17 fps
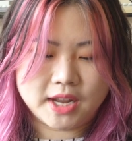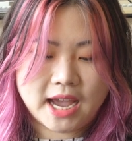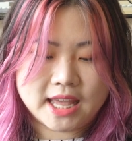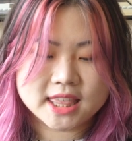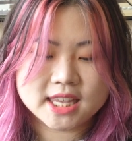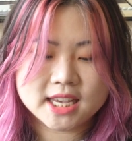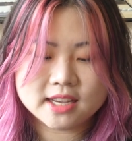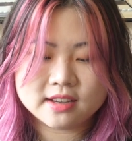
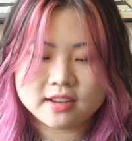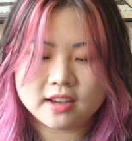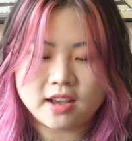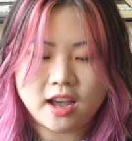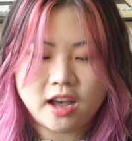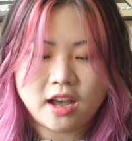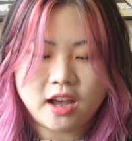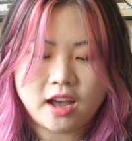I think
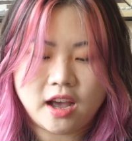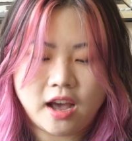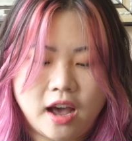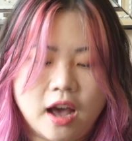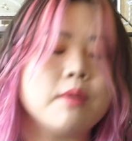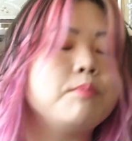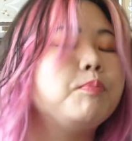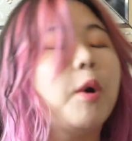
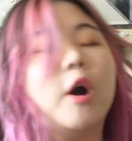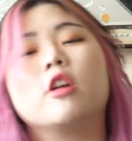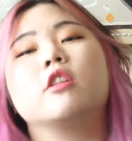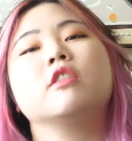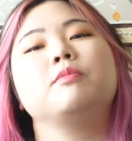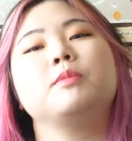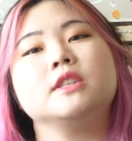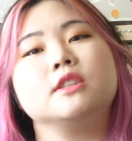
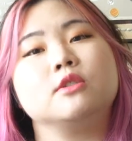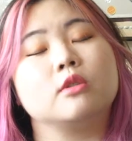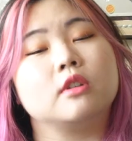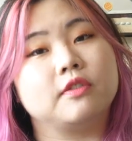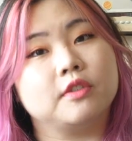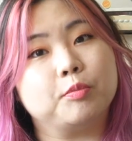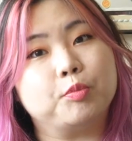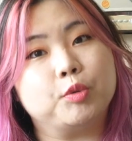part of me
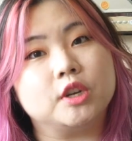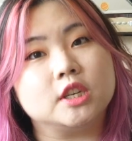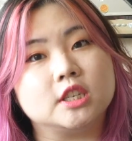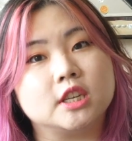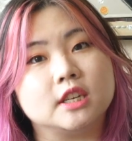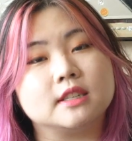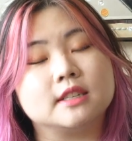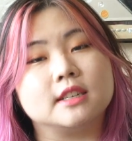sort of
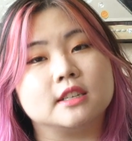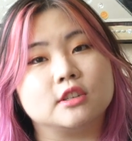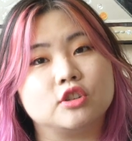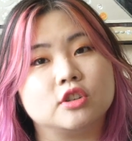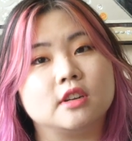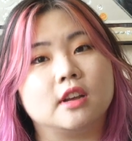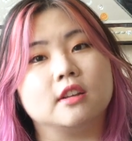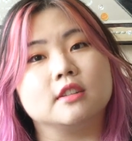appreciates that
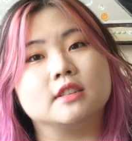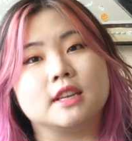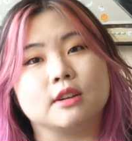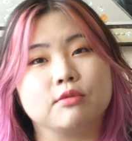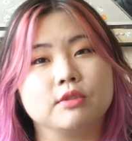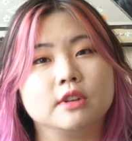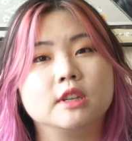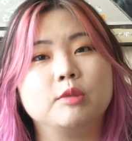Chanel's
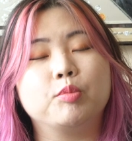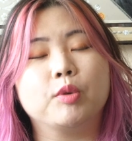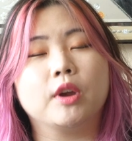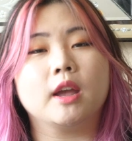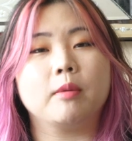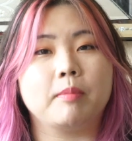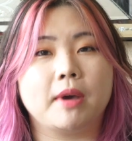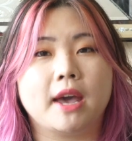like really
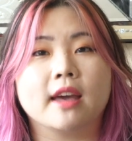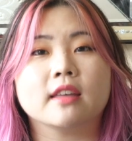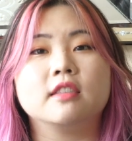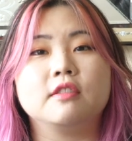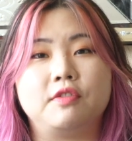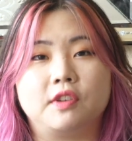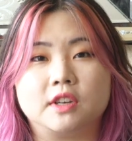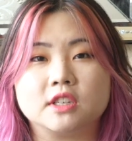bringing
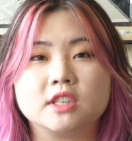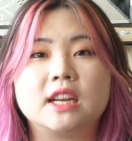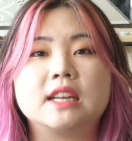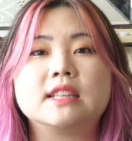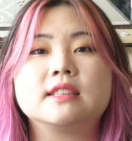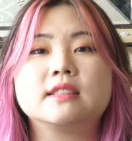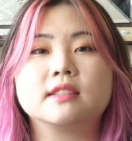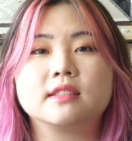back the
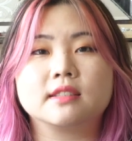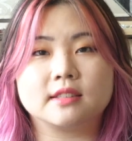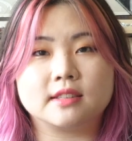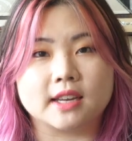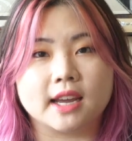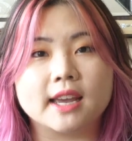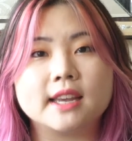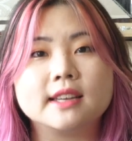fishnet
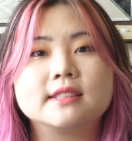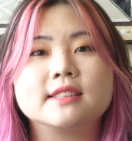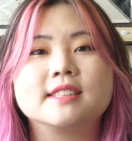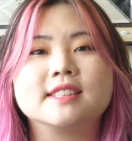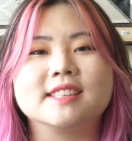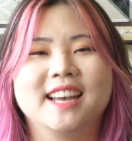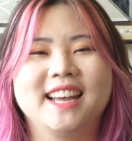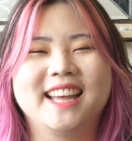tights.